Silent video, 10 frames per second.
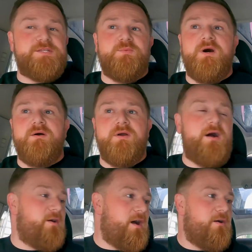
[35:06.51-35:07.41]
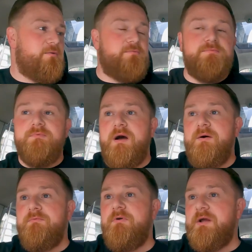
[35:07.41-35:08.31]
So what I'll, I'll, I'll
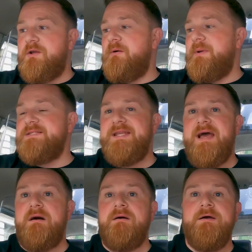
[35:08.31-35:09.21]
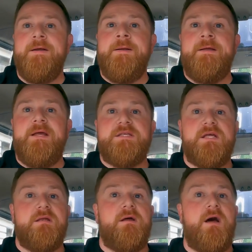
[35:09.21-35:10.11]
I'll write comments now is
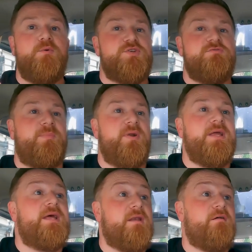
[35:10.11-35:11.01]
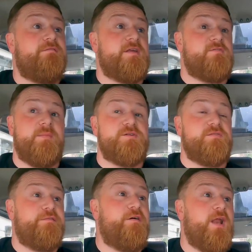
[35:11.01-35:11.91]
that I'll just reply, yeah, no, thanks very much
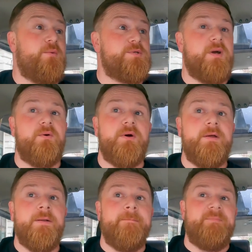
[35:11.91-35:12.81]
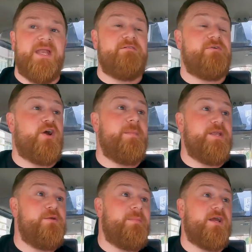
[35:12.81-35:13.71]
for the follow as well and every
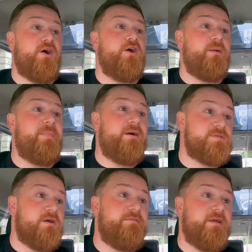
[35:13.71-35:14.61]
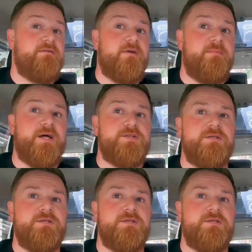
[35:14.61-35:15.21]
comment you make, I earn a pound, so thank you very much.